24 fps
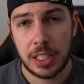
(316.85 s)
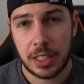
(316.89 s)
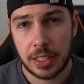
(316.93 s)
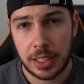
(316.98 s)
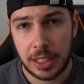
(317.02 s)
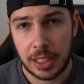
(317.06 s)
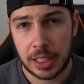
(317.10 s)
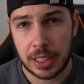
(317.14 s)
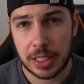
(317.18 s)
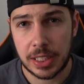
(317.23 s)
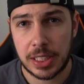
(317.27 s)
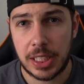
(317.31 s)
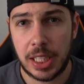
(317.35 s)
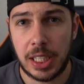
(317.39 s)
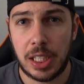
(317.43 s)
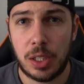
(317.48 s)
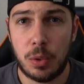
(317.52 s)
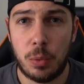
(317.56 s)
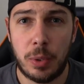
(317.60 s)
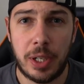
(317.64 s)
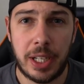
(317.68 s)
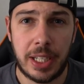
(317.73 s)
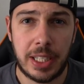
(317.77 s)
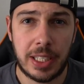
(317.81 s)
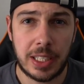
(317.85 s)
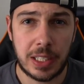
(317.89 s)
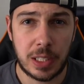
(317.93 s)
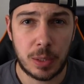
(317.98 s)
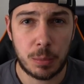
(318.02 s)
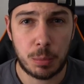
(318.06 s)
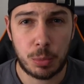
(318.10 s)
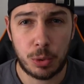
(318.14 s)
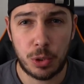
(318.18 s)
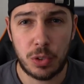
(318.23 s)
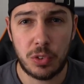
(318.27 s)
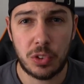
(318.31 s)
that you can take away and
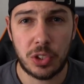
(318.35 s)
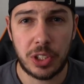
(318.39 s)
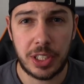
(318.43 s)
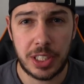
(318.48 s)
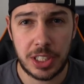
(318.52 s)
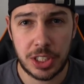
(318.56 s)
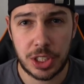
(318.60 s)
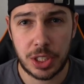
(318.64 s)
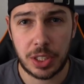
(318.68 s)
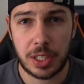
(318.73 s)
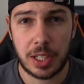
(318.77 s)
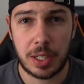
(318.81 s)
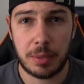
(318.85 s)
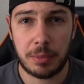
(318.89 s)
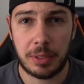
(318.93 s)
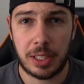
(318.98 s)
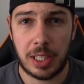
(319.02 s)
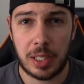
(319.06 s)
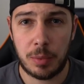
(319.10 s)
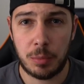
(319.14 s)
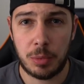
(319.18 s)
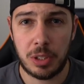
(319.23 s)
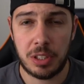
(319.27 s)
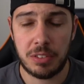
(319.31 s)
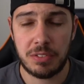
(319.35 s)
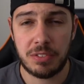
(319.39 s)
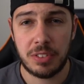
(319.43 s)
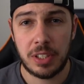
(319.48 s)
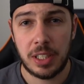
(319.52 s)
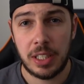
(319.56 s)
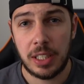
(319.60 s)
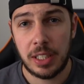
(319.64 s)
improve your Instagram game with.